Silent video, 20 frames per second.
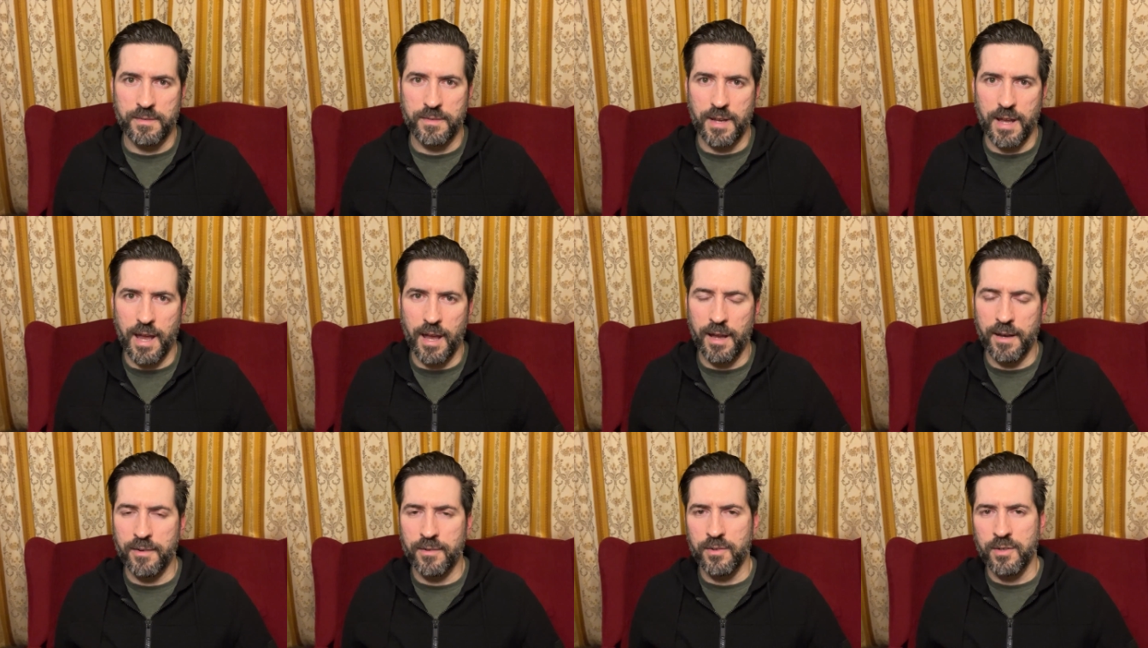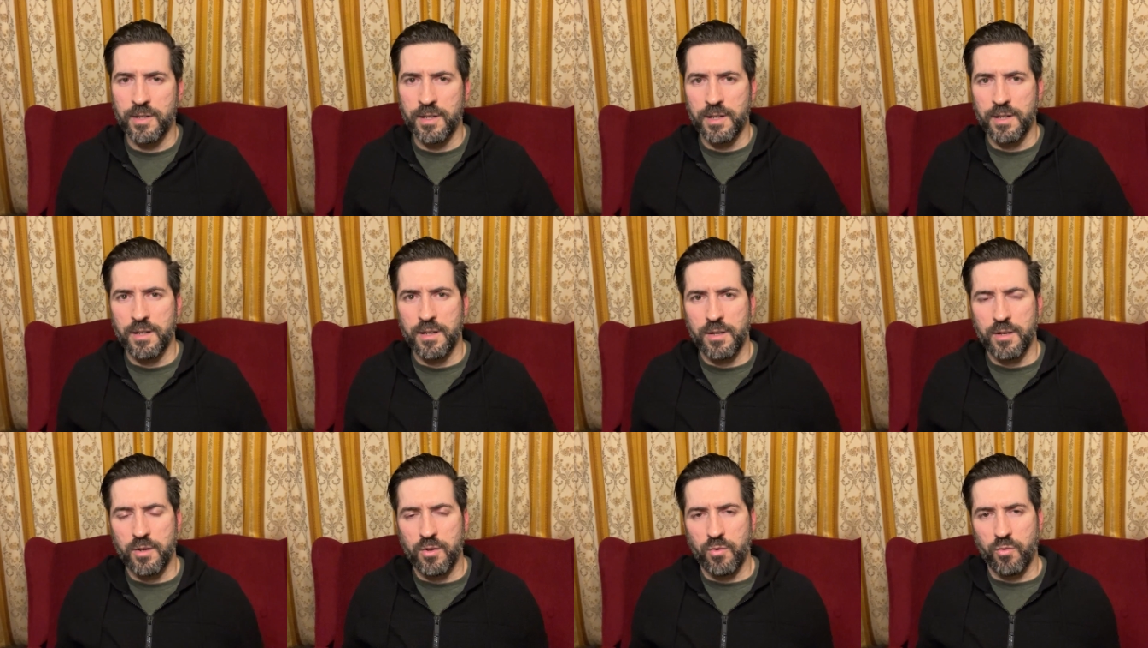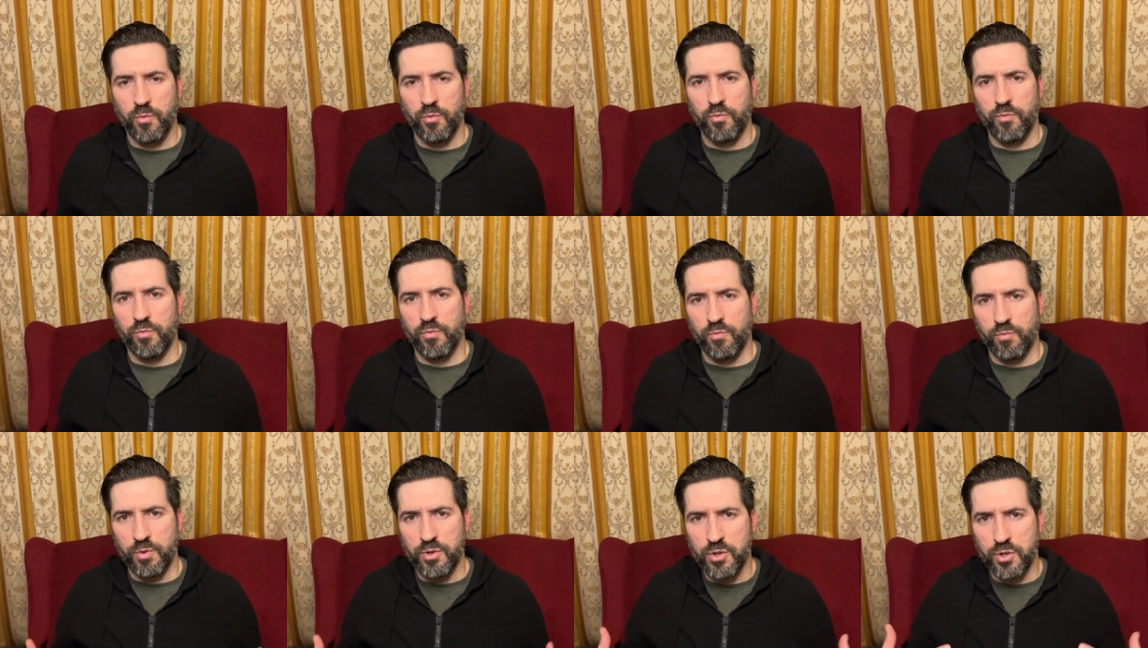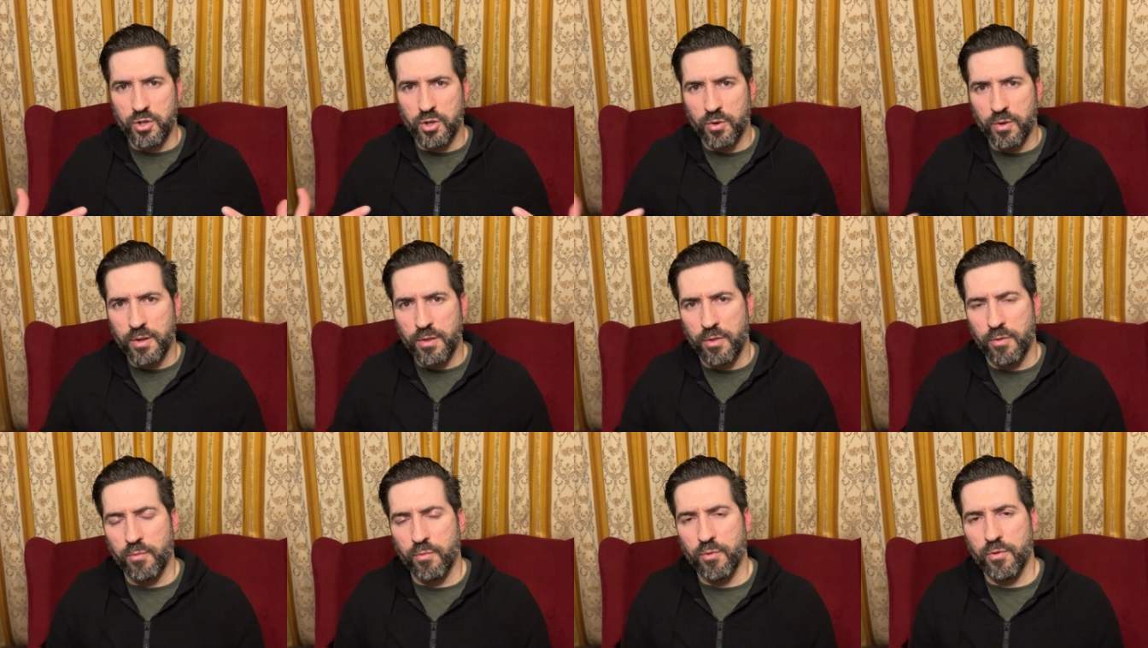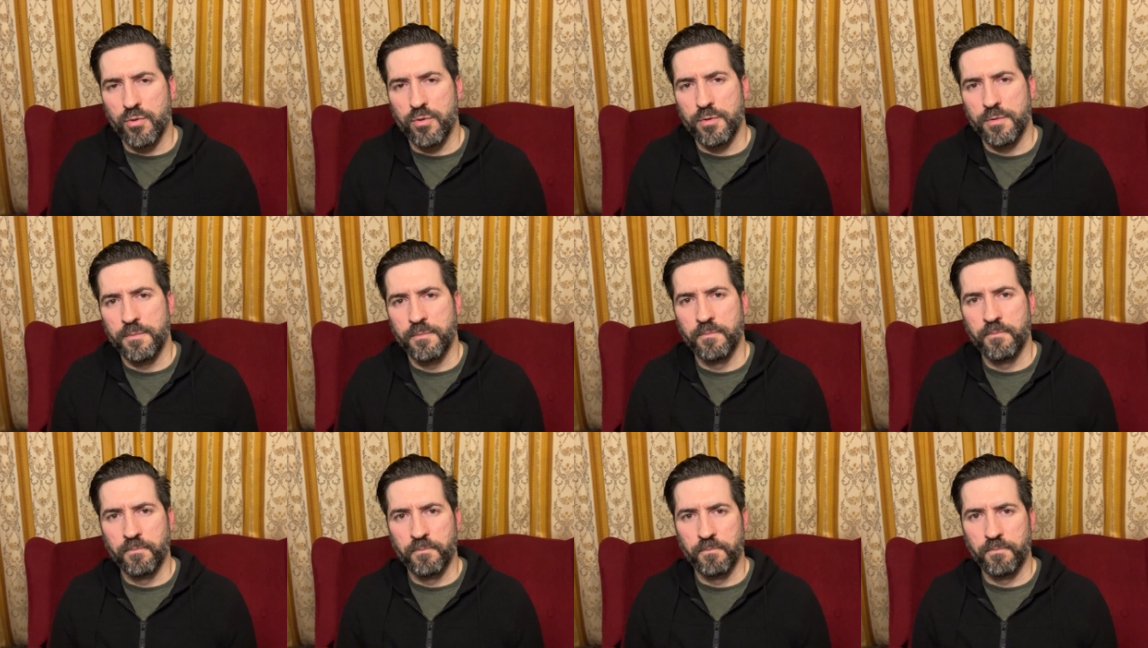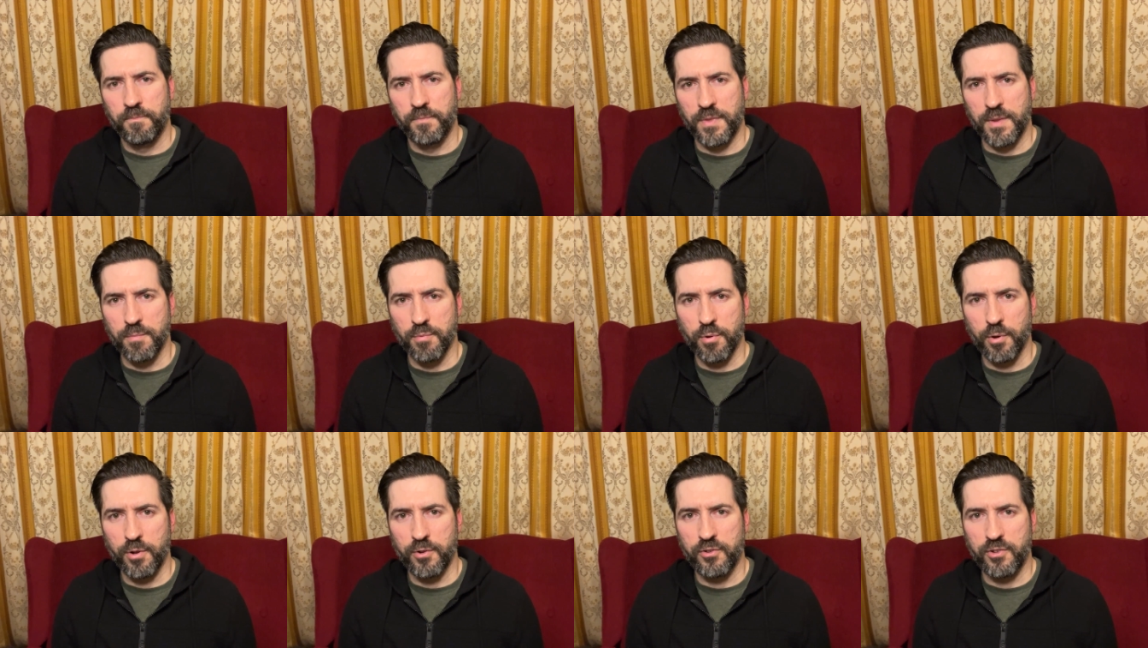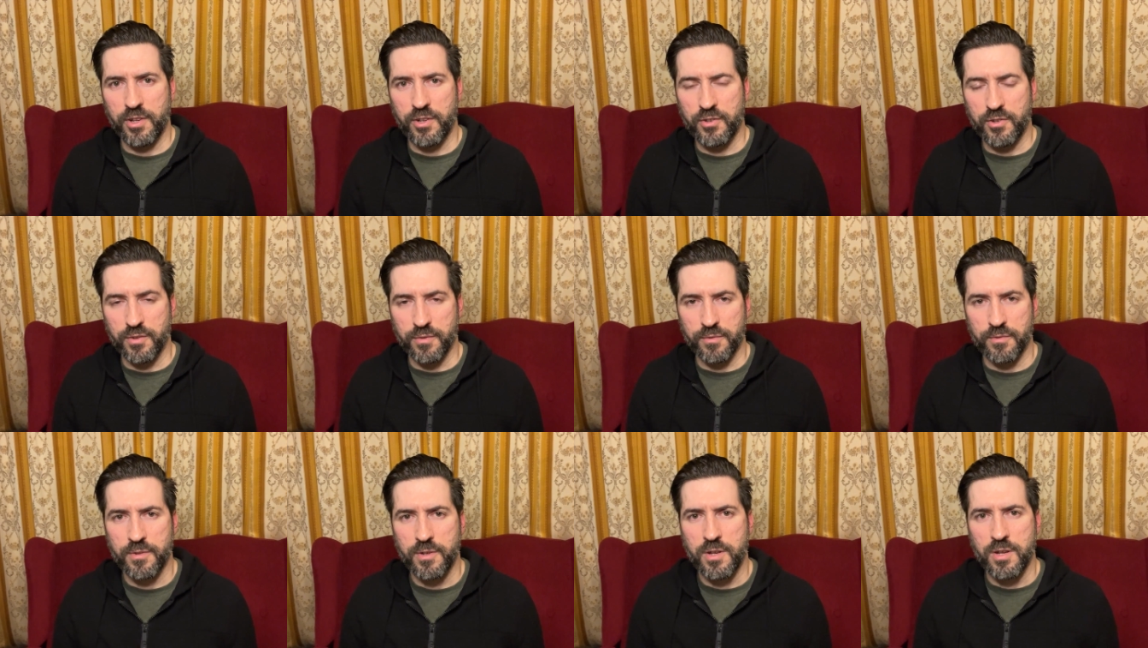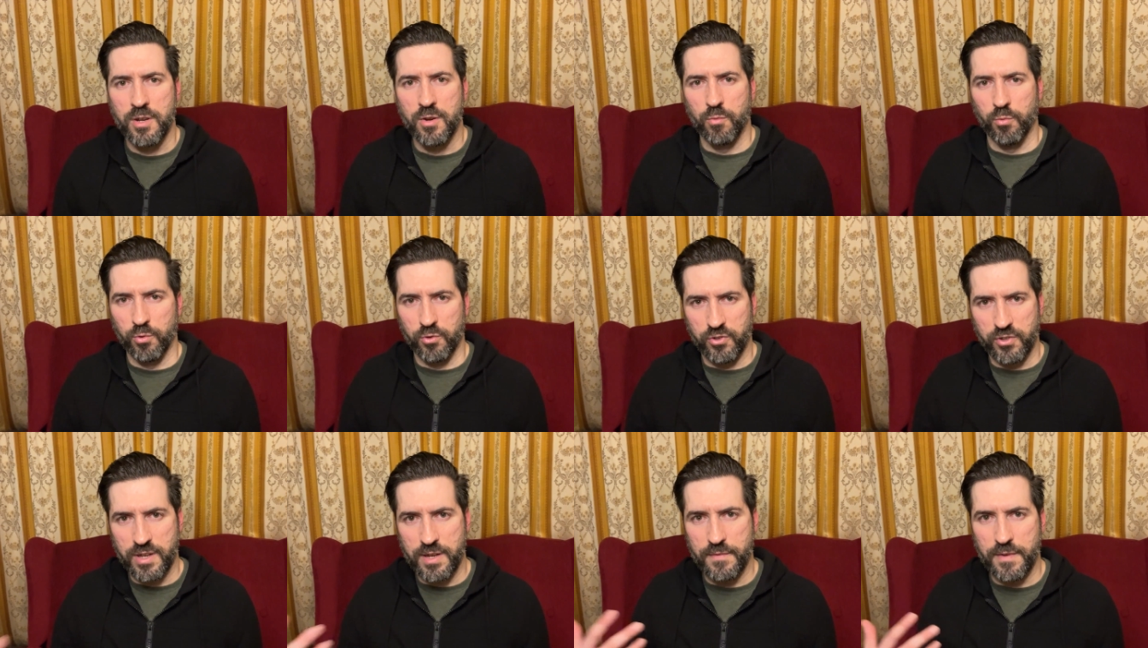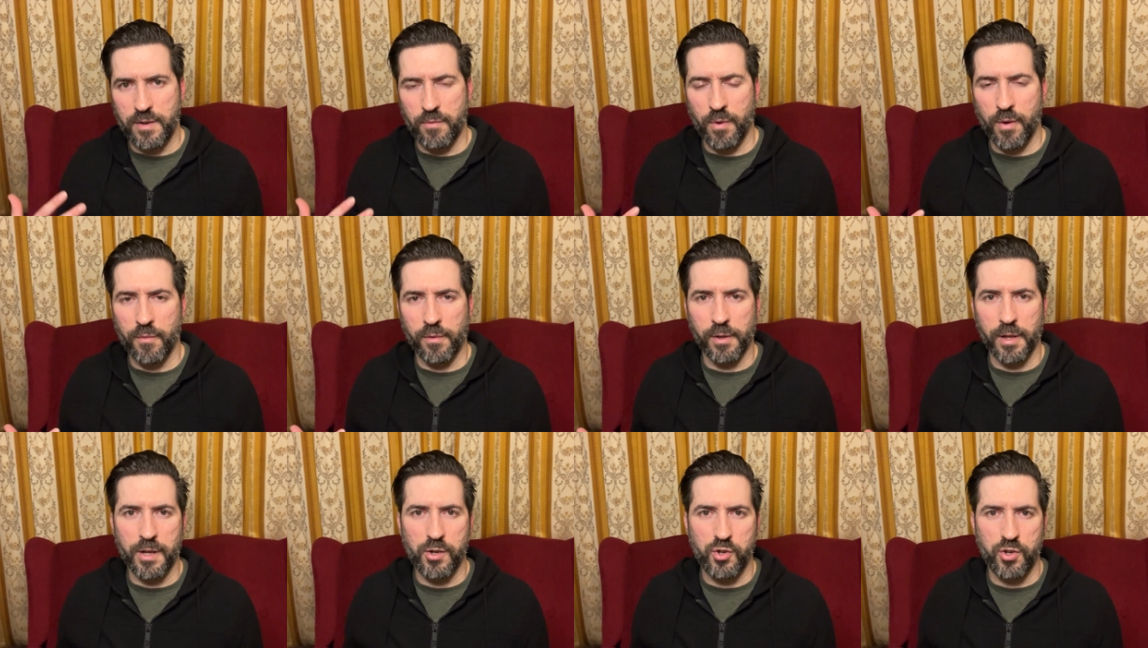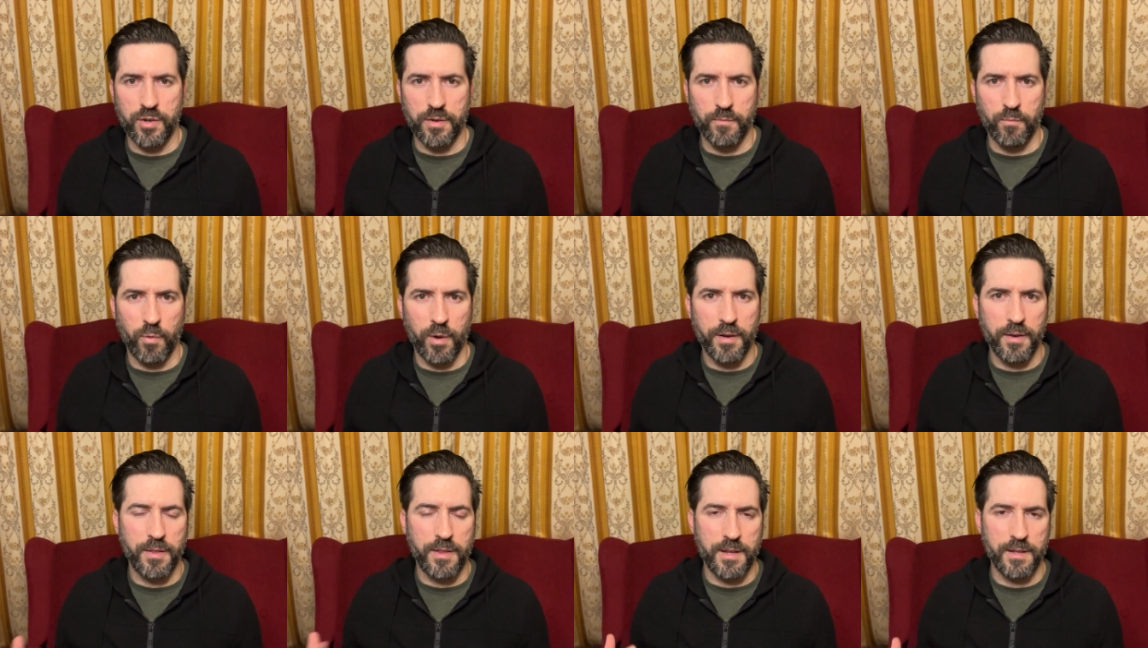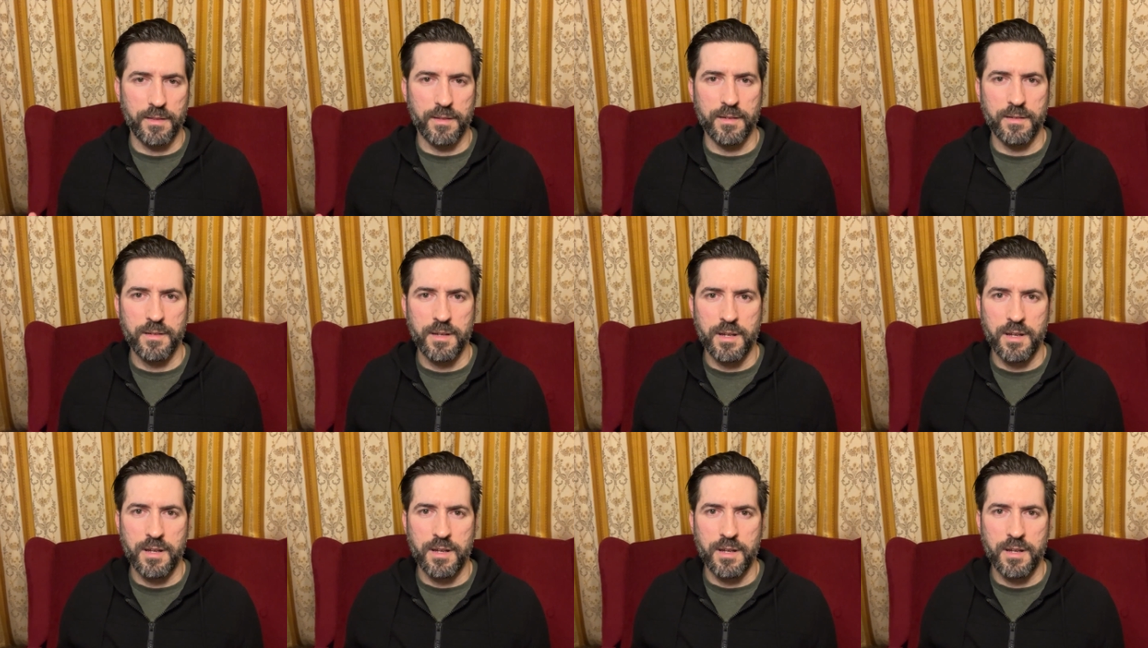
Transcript: And when you're going through the process of receiving revelation, one thing that